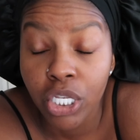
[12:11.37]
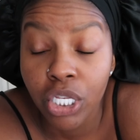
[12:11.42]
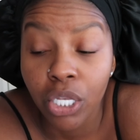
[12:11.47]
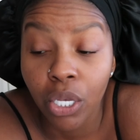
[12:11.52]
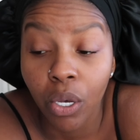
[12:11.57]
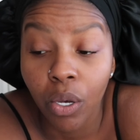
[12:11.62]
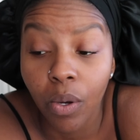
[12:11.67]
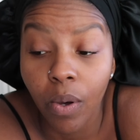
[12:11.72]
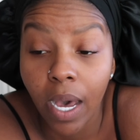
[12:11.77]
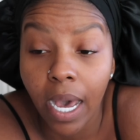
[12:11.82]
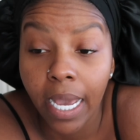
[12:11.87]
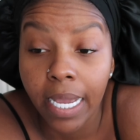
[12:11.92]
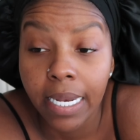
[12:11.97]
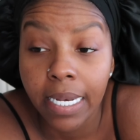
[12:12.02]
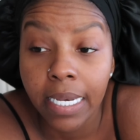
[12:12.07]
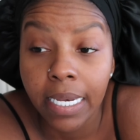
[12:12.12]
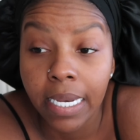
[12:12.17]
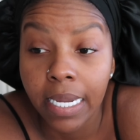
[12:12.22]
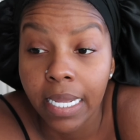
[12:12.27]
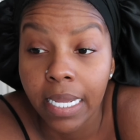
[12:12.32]
So I
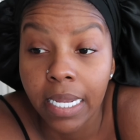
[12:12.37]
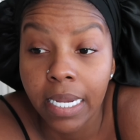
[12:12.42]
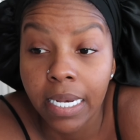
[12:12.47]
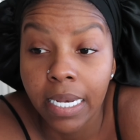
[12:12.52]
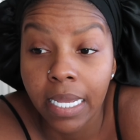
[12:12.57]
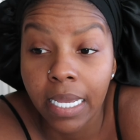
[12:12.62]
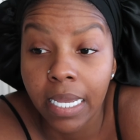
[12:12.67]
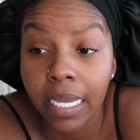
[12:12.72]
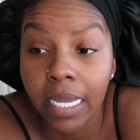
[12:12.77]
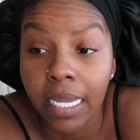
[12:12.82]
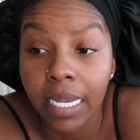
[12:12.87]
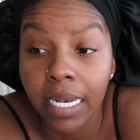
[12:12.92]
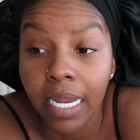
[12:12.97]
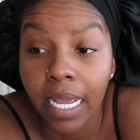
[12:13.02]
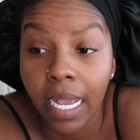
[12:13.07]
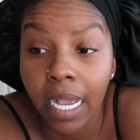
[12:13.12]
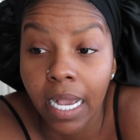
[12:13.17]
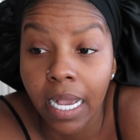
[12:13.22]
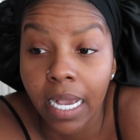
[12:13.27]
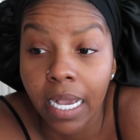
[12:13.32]
needed
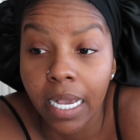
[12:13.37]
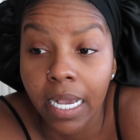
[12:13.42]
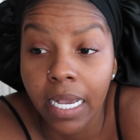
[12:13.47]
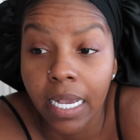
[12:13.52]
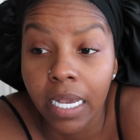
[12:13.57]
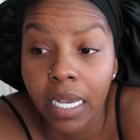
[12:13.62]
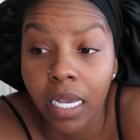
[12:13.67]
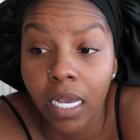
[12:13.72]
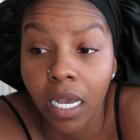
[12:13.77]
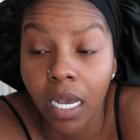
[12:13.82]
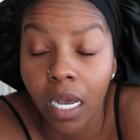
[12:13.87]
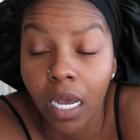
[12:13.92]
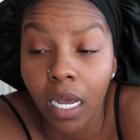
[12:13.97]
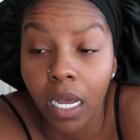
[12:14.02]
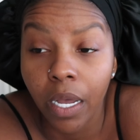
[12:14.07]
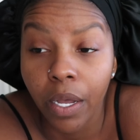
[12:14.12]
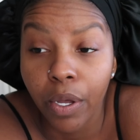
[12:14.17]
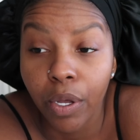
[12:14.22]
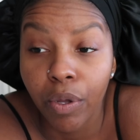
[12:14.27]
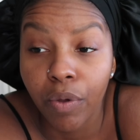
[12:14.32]
a
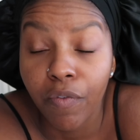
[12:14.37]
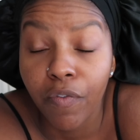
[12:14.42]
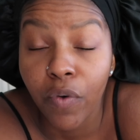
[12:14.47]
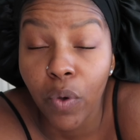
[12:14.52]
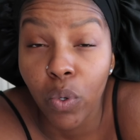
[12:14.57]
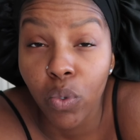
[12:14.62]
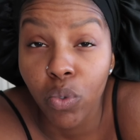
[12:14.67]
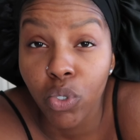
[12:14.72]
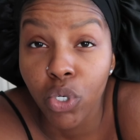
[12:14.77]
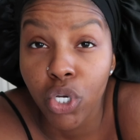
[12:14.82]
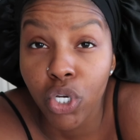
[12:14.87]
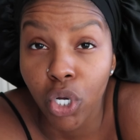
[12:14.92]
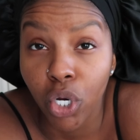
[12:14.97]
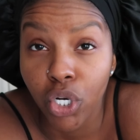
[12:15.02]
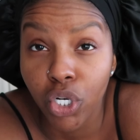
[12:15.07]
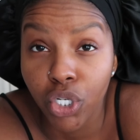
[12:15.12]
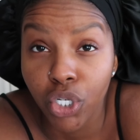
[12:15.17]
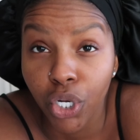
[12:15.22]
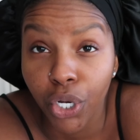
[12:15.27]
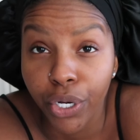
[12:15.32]
uh, phone
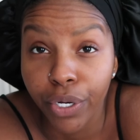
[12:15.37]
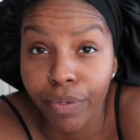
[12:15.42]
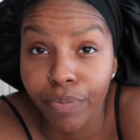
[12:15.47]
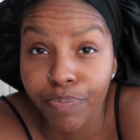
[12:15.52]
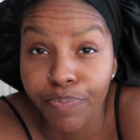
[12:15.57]
charger